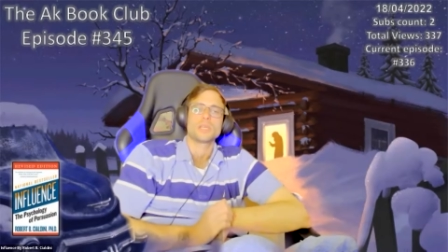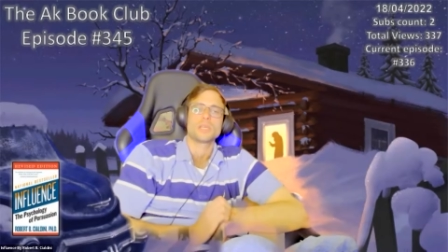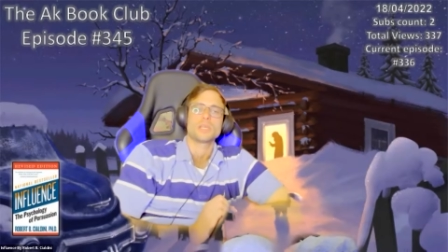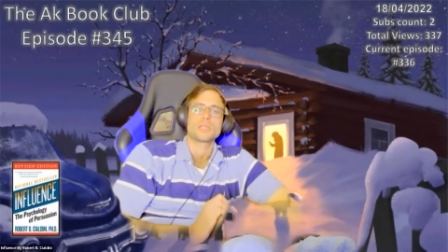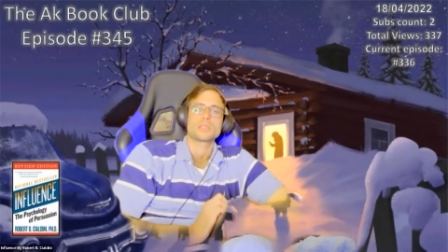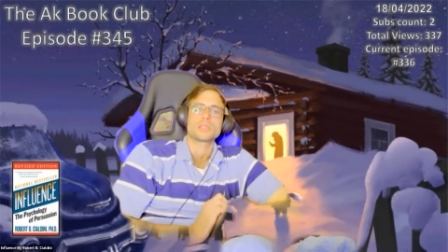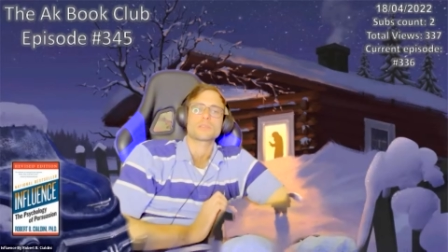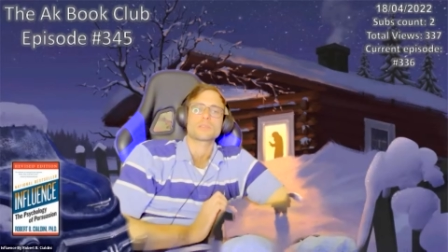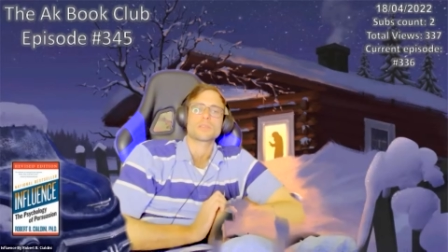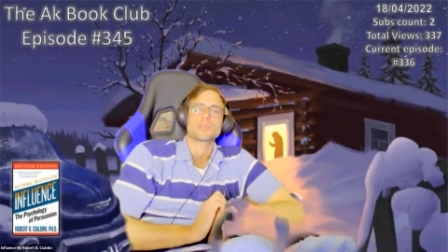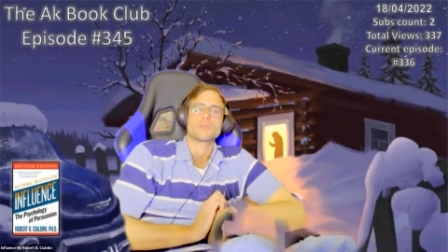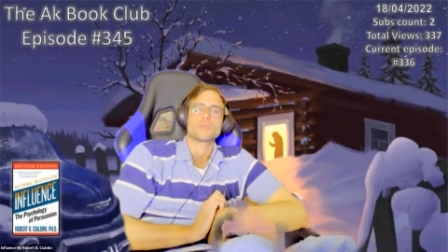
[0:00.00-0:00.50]

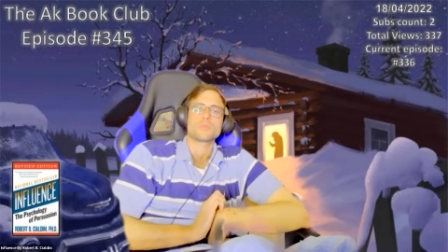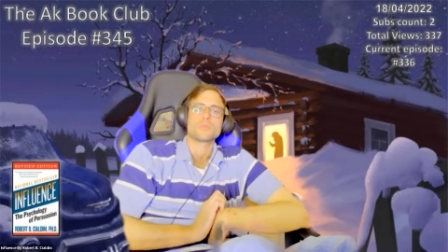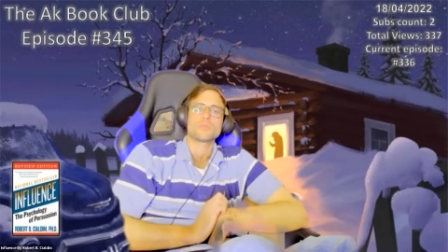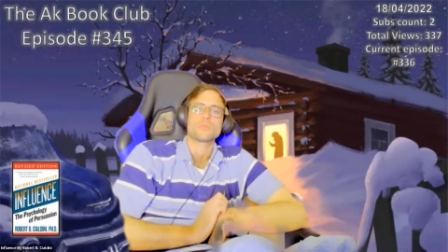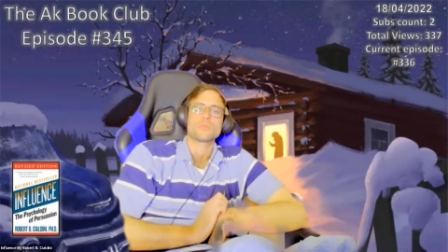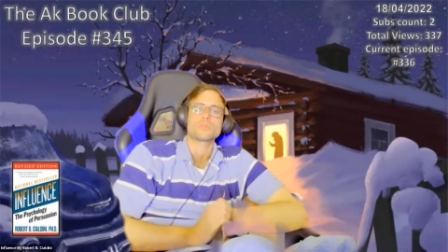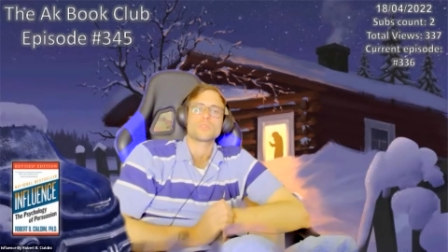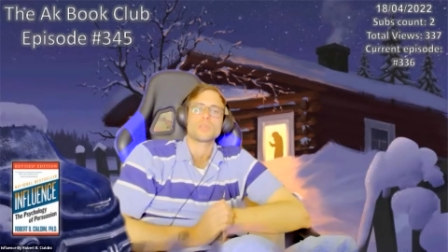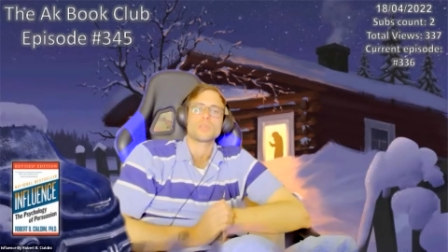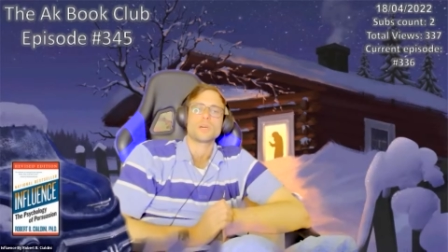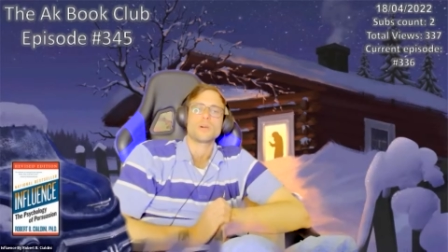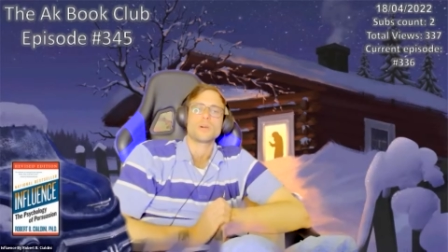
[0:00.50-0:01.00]
it
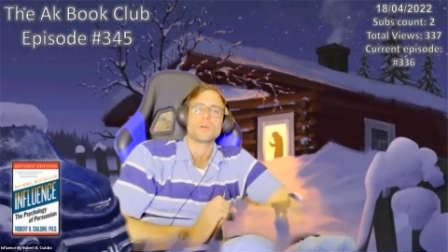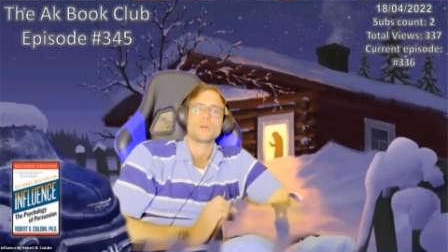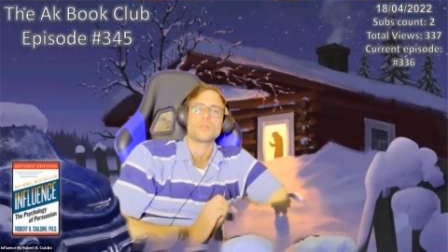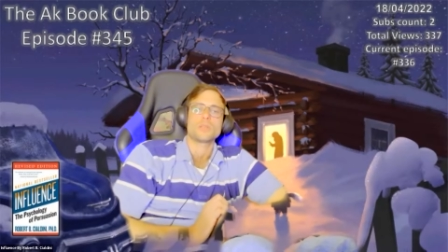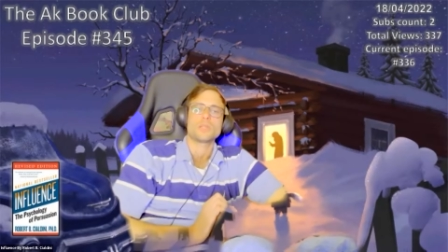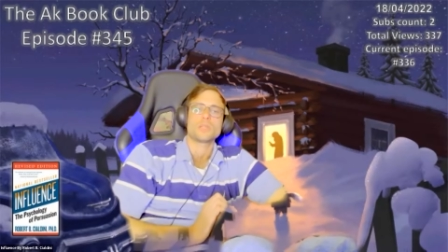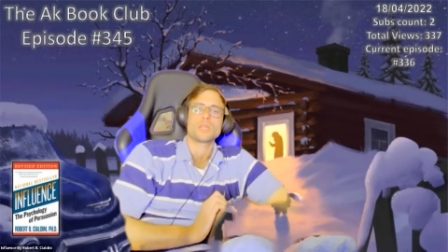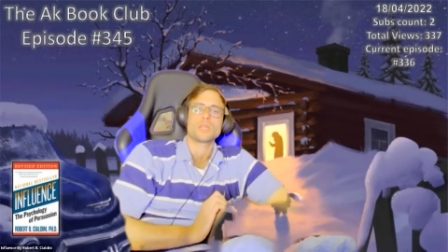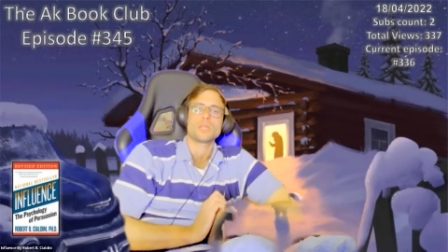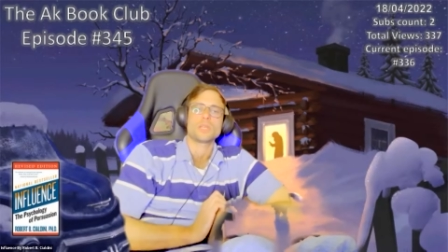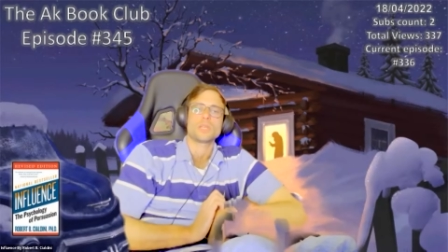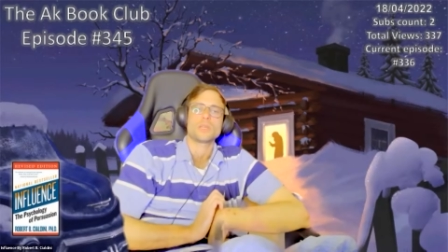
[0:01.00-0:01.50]
removed the
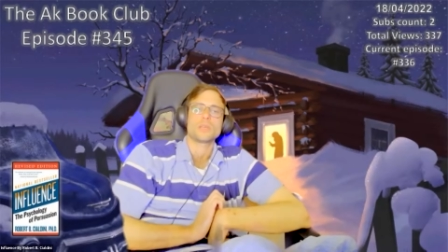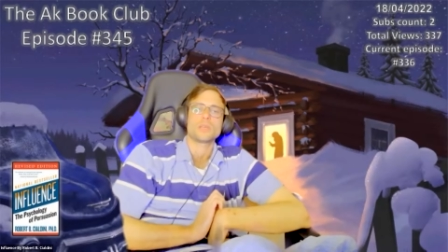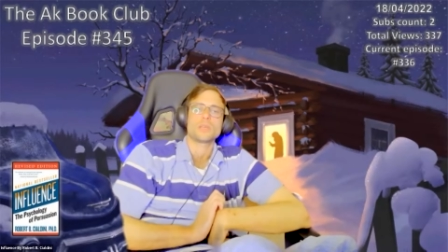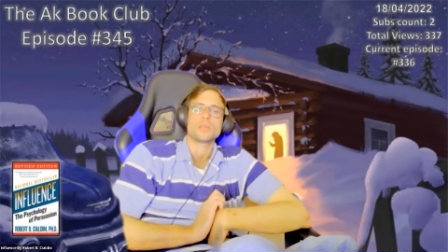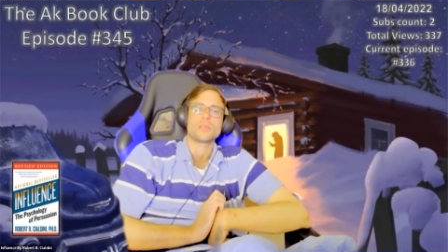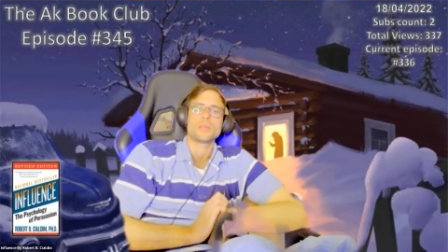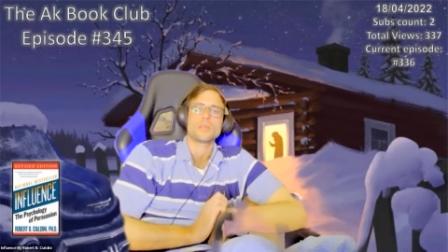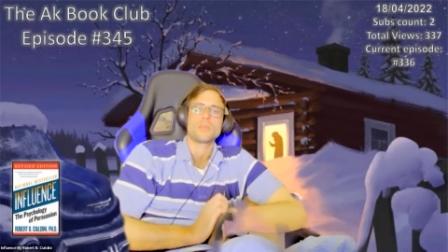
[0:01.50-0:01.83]
only